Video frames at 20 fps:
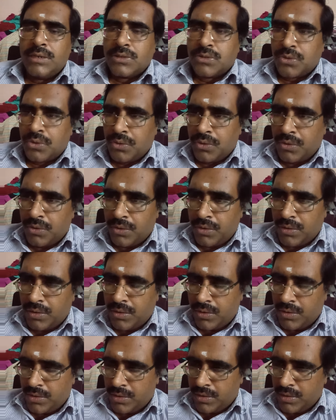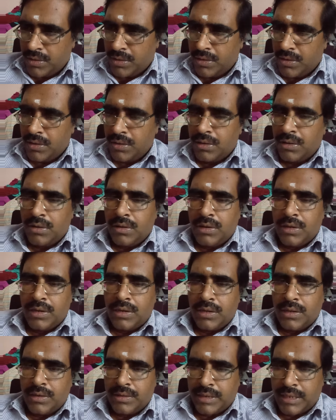So
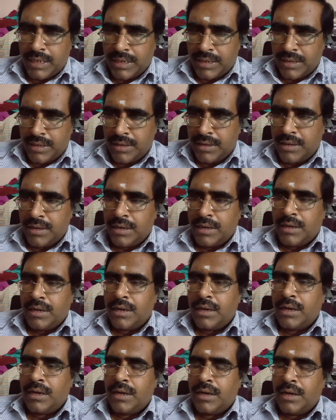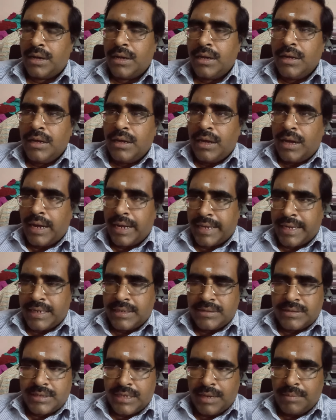then I
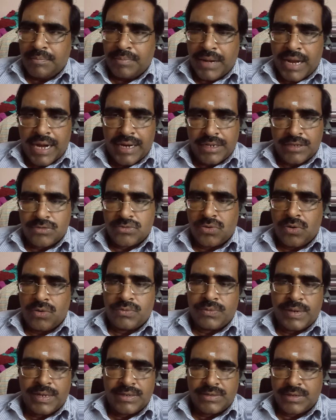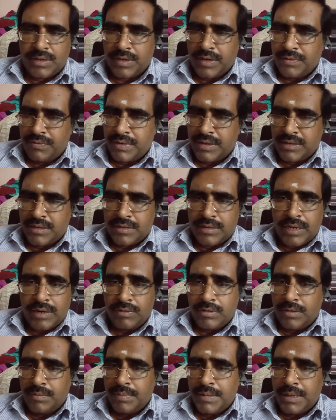can say planning softwares and everything,
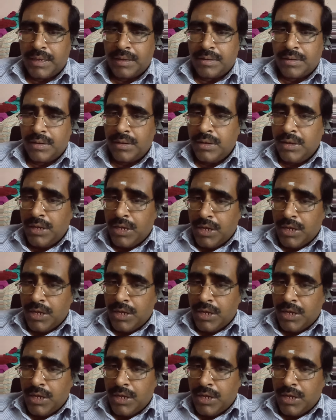that will be a